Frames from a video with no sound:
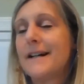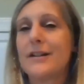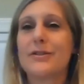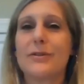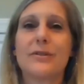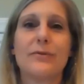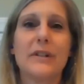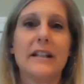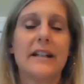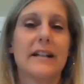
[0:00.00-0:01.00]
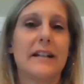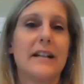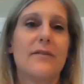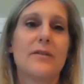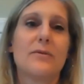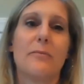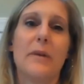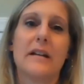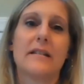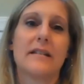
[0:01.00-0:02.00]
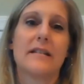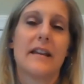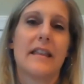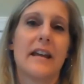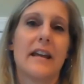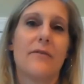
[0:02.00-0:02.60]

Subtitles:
So it's really an individual basis, I think,